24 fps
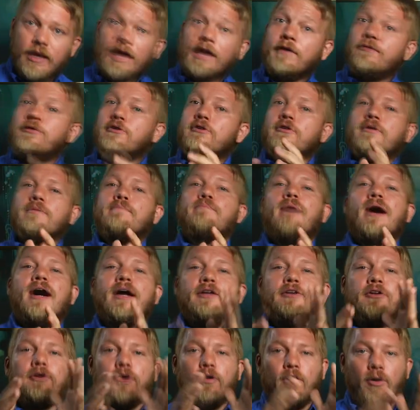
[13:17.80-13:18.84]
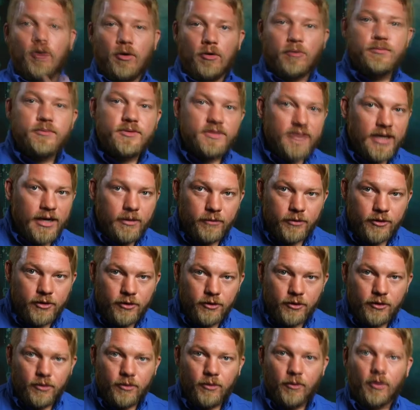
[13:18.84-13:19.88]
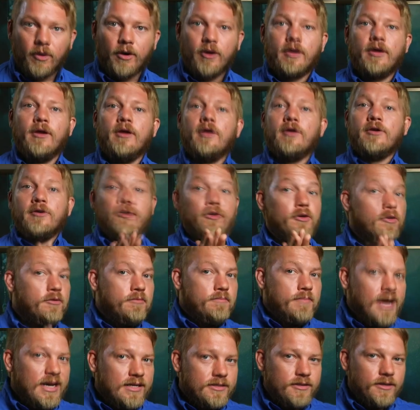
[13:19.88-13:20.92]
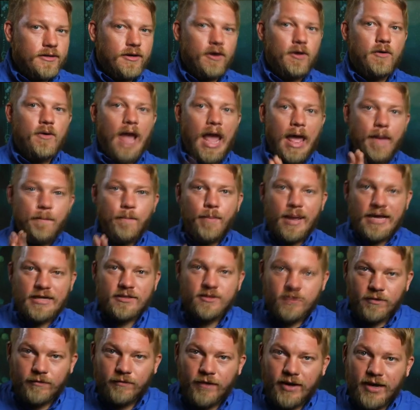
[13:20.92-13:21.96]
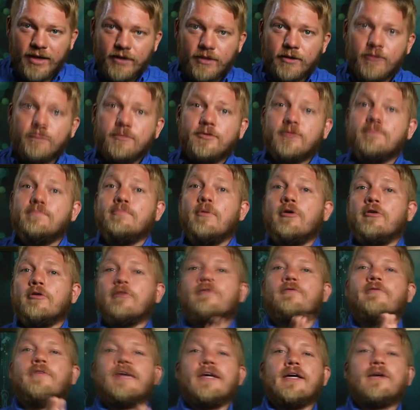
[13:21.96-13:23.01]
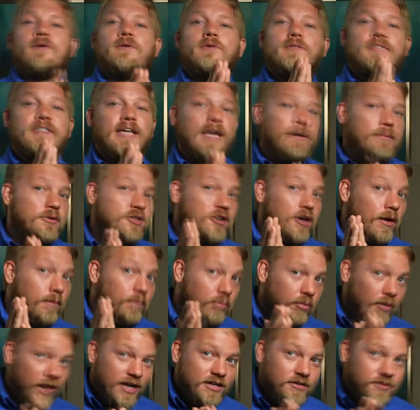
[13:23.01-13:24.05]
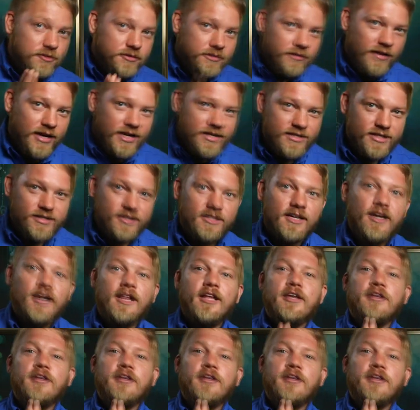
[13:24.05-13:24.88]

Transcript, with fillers: If you combine your home state with New York, New Mexico, and Pennsylvania's motor vehicle damage appraiser's license,